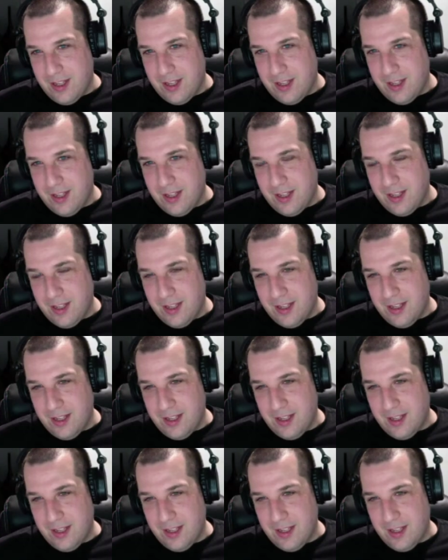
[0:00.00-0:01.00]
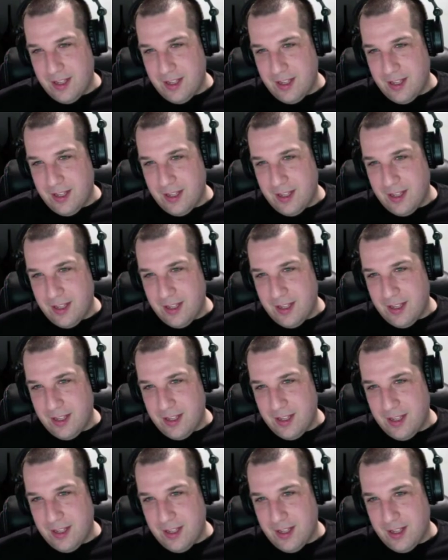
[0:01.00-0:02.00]

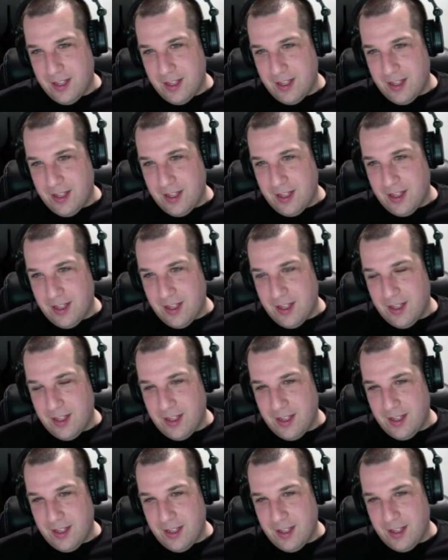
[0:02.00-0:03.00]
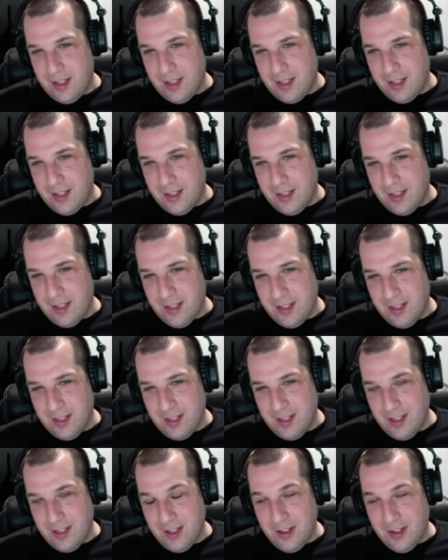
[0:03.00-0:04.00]
(silent)